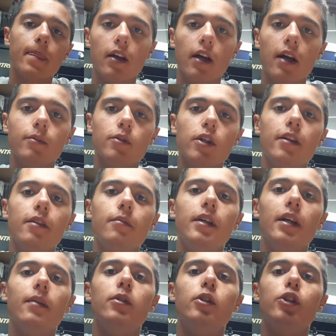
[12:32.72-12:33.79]
I'm trying to be
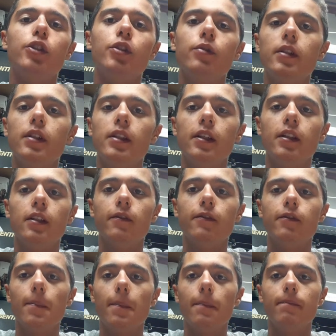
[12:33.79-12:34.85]
able to shoot the deer
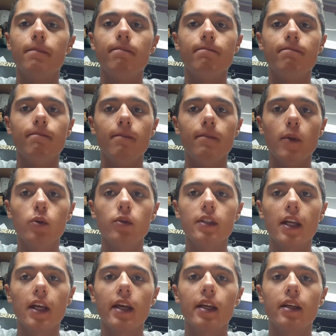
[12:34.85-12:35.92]
from most
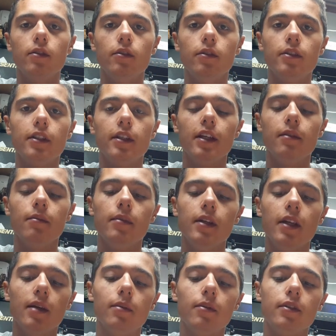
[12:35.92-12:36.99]
angles and be
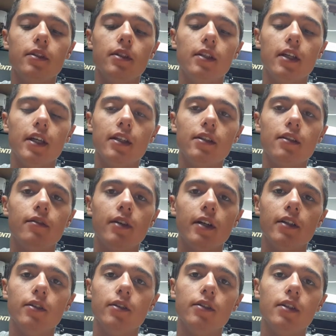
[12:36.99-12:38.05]
able to hit the
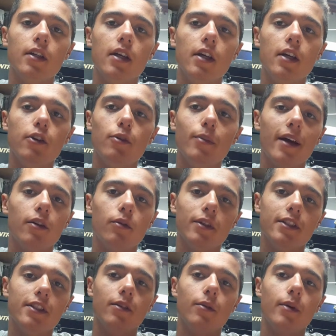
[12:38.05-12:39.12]
vitals no matter
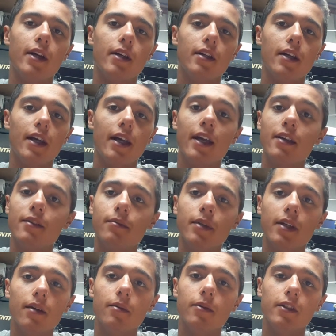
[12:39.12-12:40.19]
what's in the way, and be
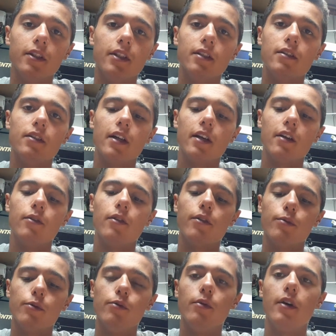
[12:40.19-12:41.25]
able to get the arrow
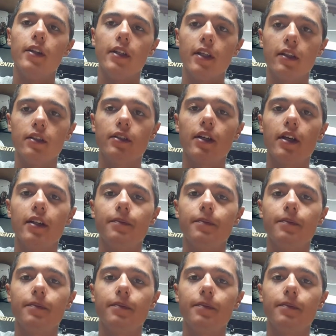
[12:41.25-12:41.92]
through on the other side.